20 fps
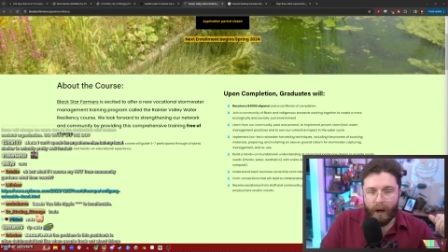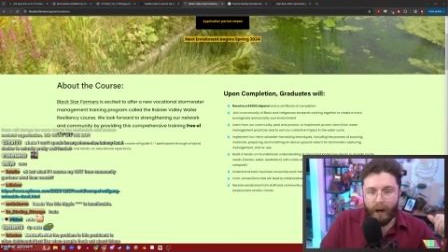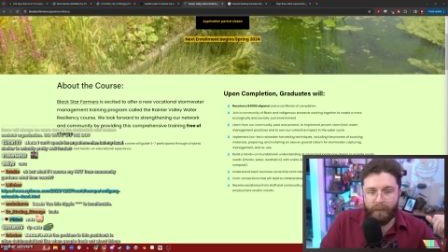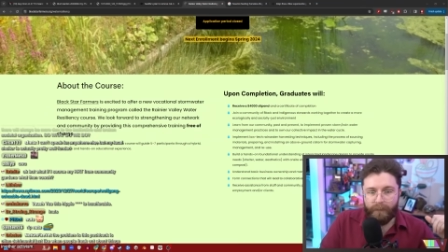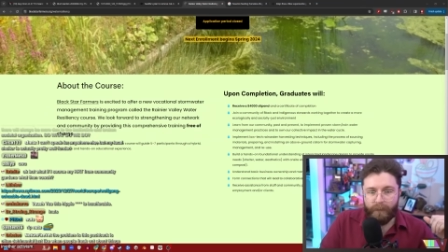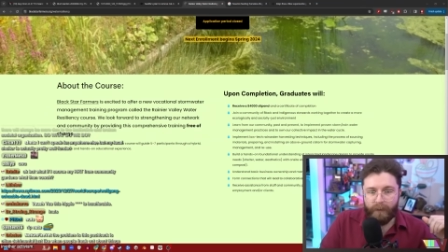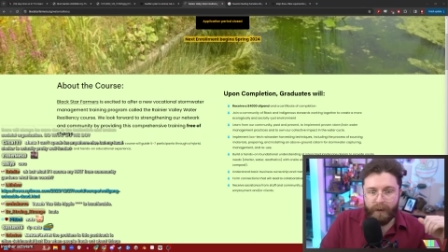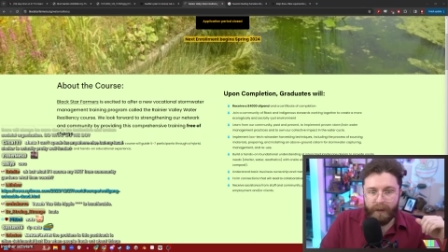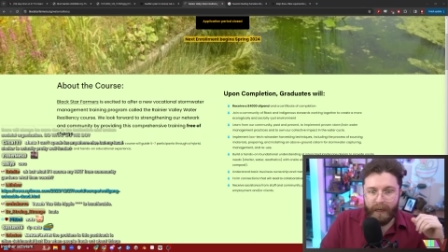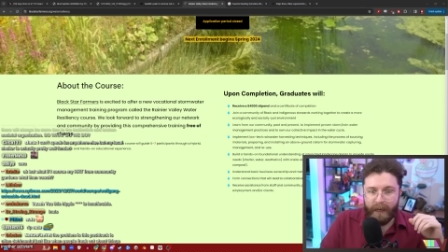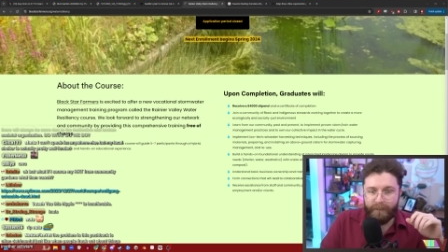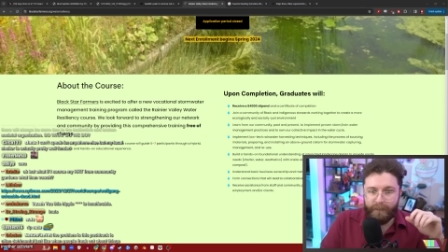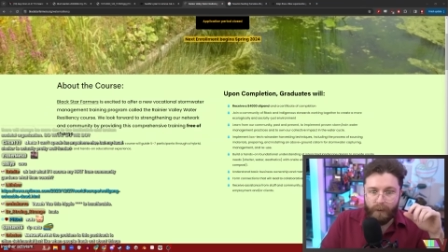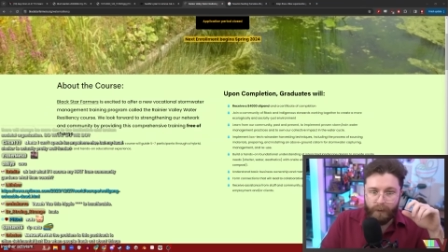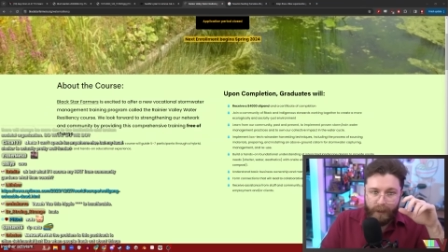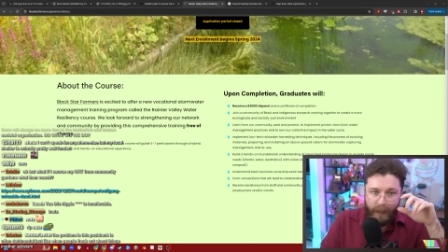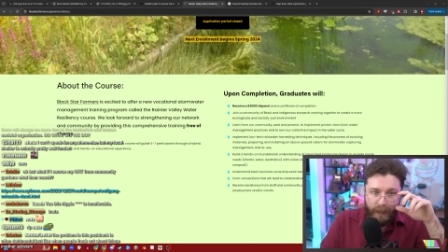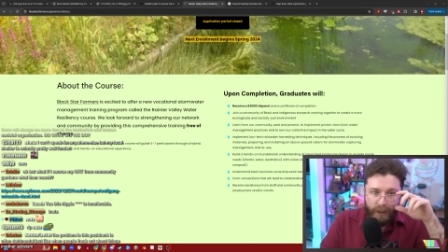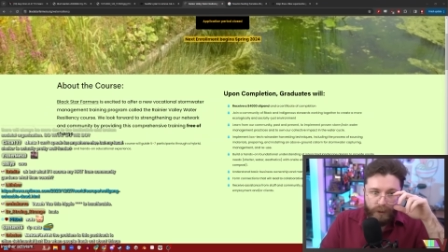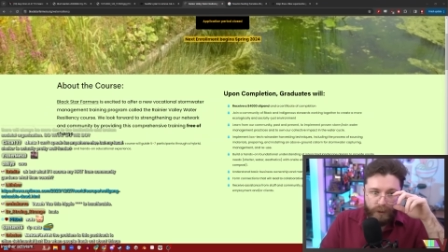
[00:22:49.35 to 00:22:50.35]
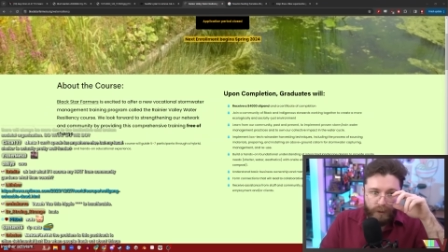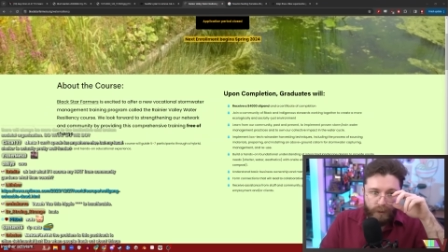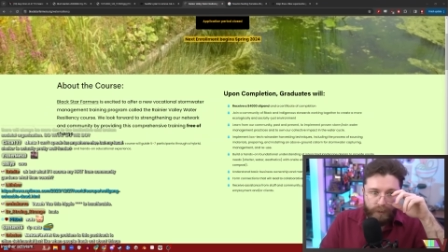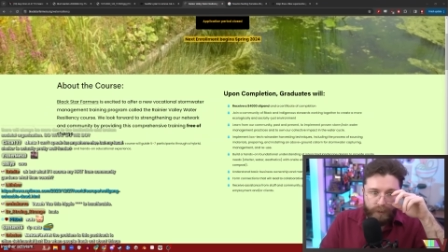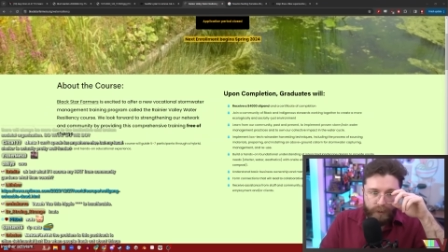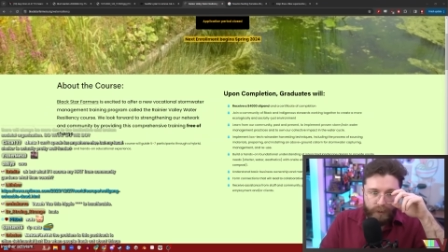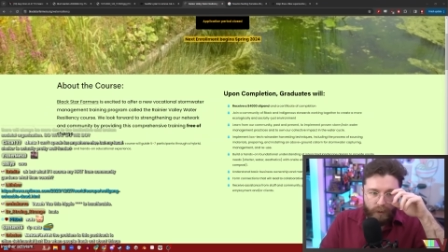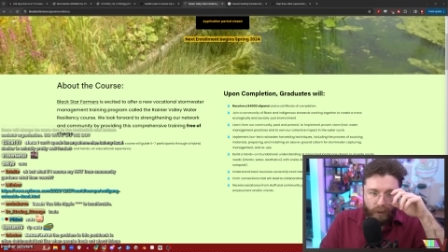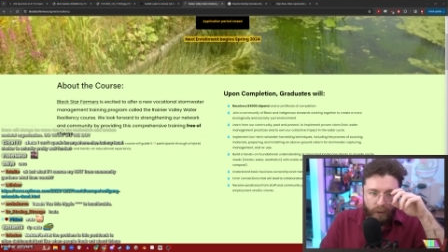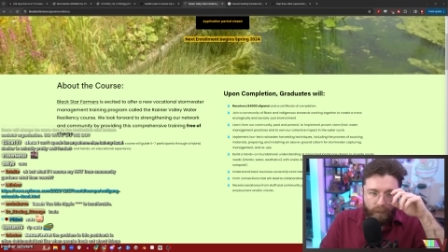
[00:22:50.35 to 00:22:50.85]
offering a vocational
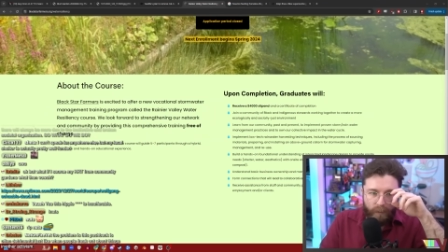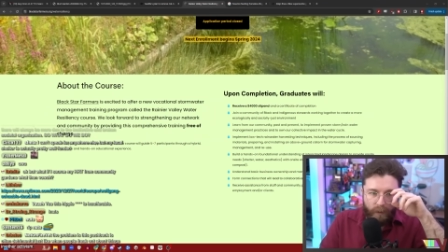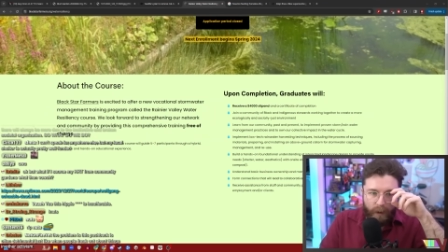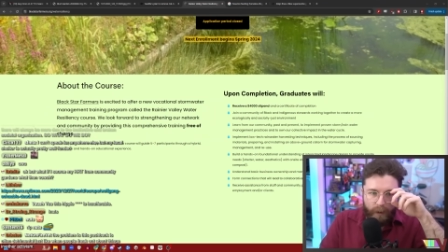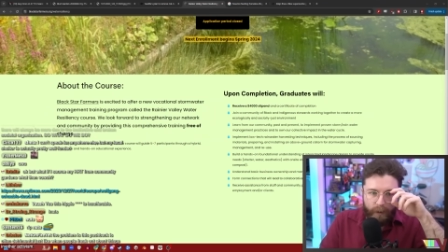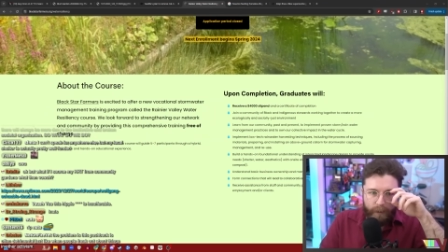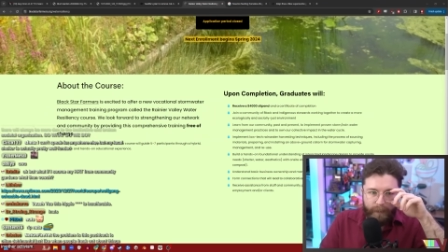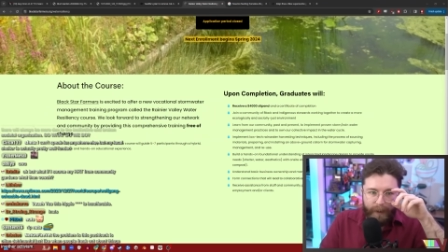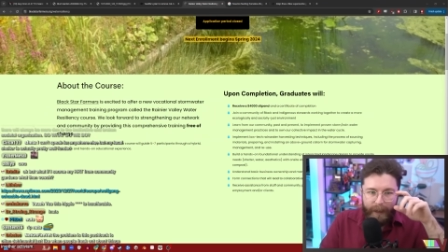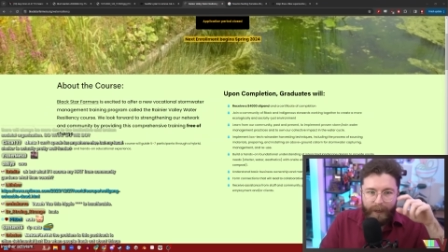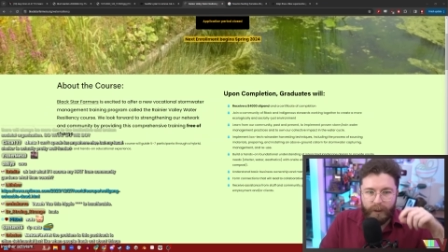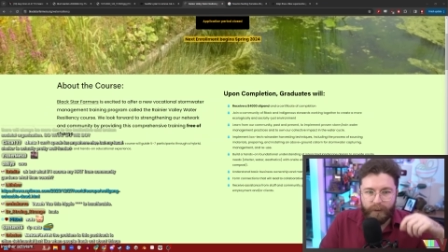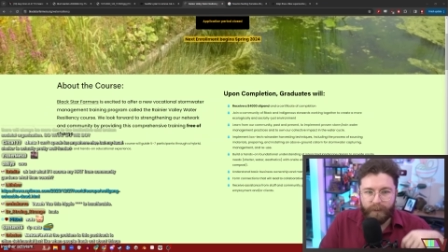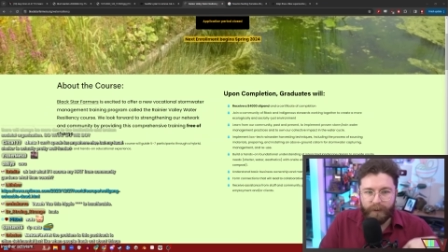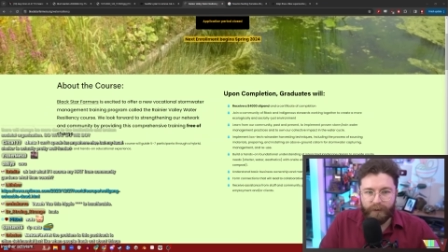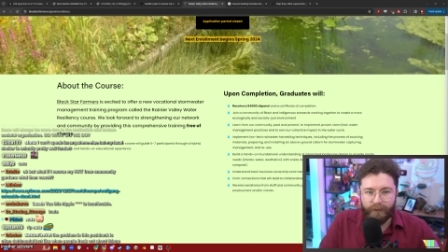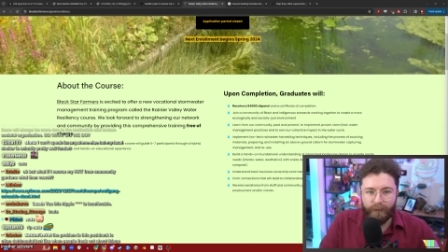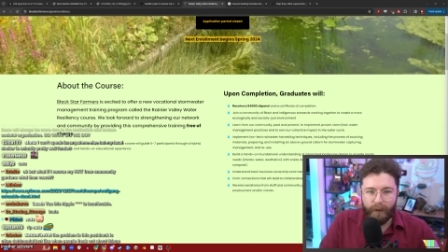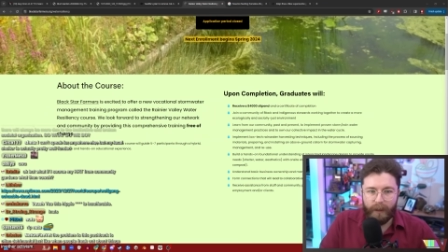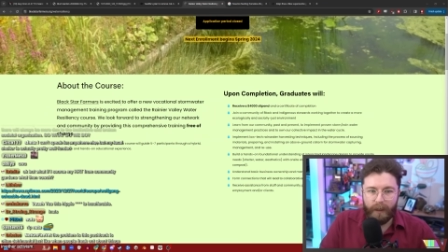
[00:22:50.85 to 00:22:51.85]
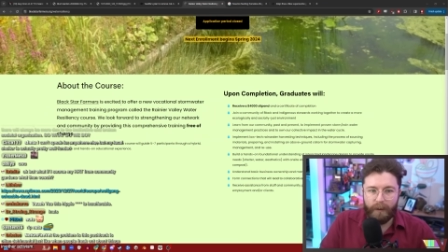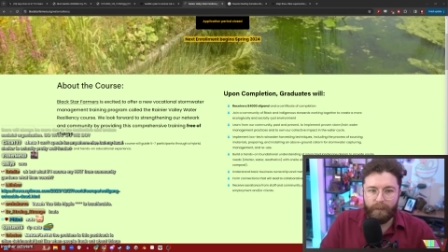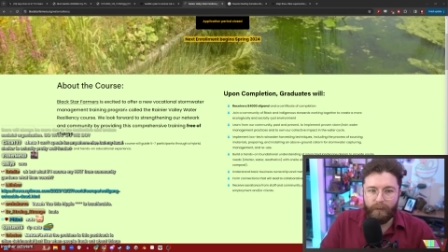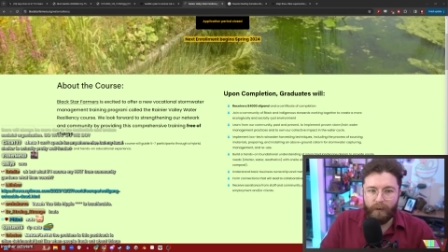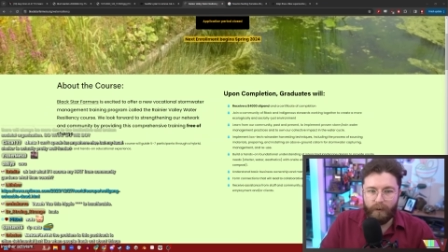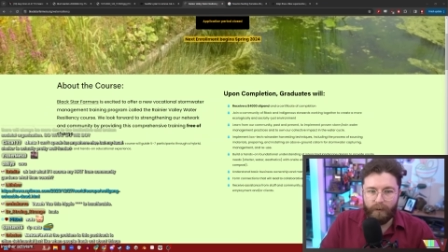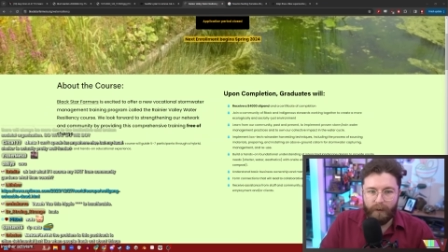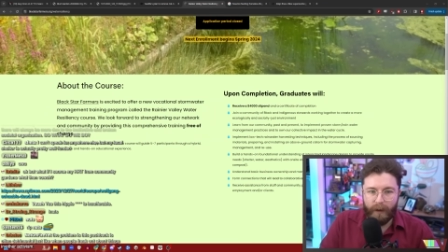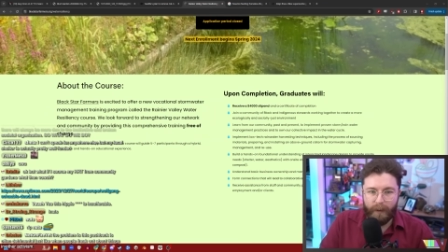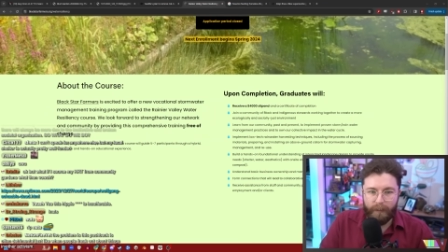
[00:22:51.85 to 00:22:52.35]
stormwater management training
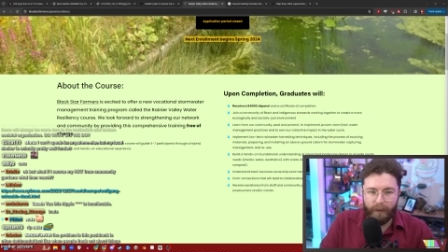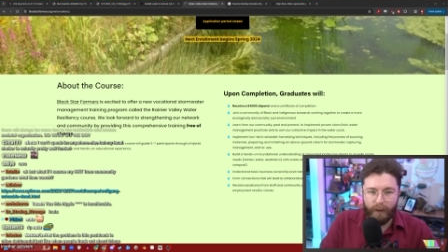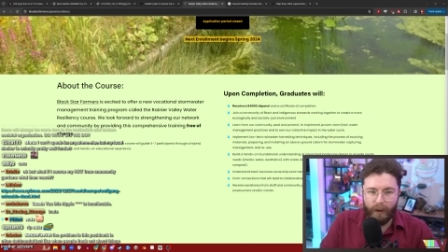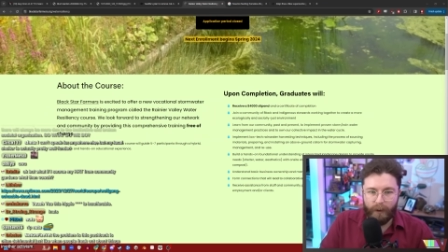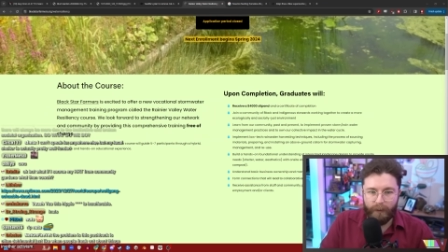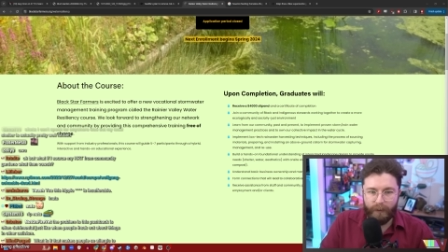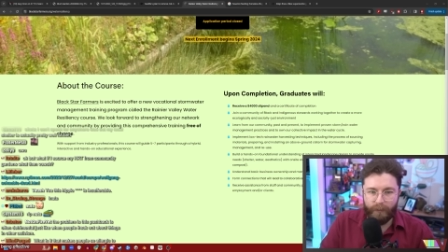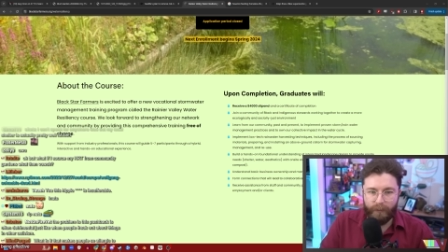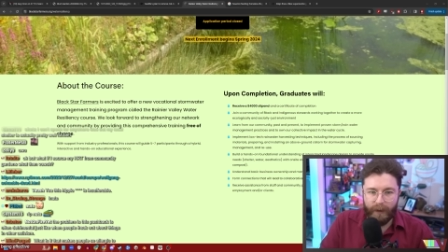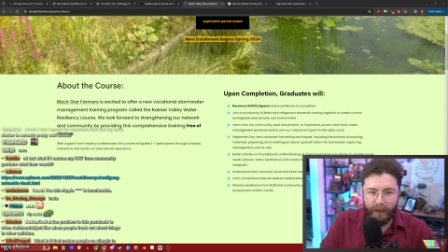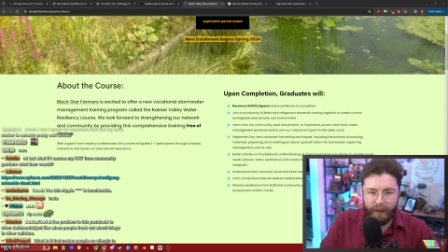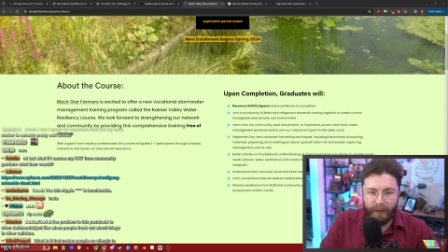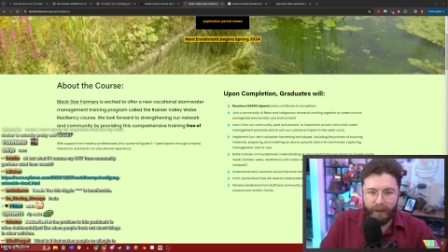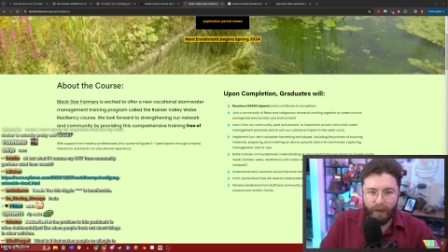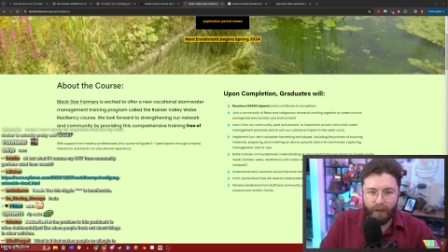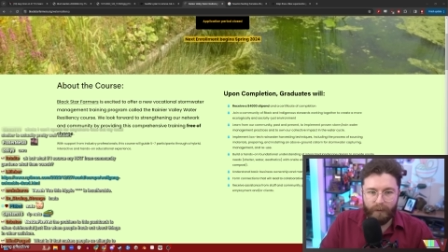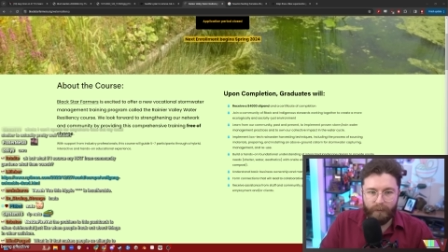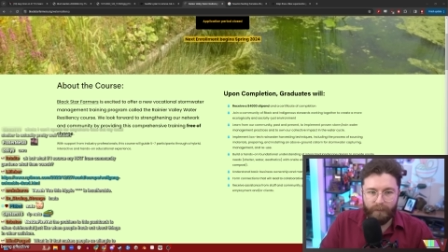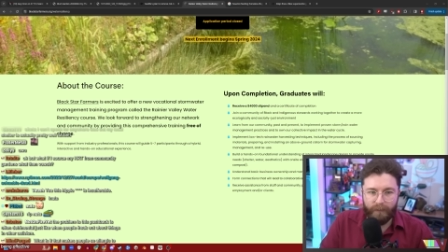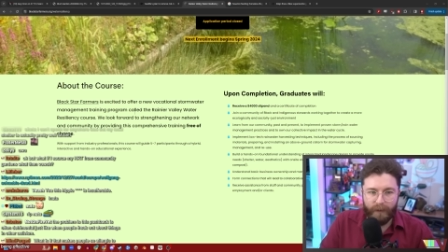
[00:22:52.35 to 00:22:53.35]
program called the Rainier